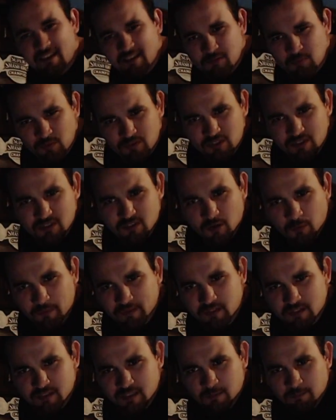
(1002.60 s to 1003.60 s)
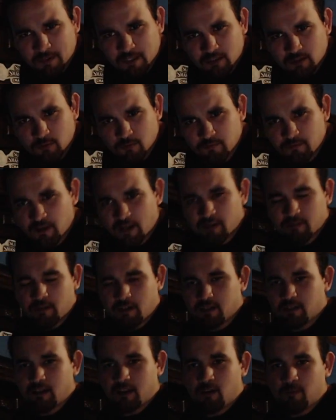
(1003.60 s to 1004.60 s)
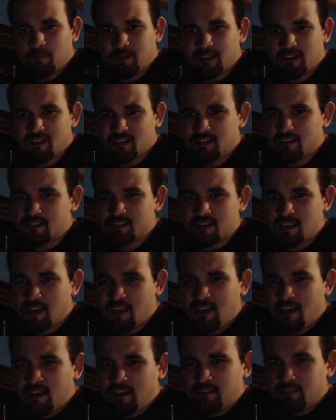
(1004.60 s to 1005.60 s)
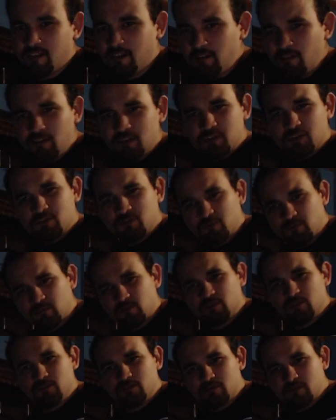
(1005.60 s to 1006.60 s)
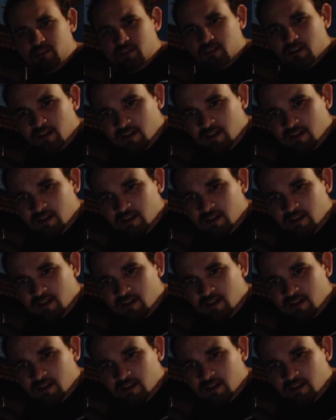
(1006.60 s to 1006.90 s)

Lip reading: we'll just go with the CPU fan right now, because there are screws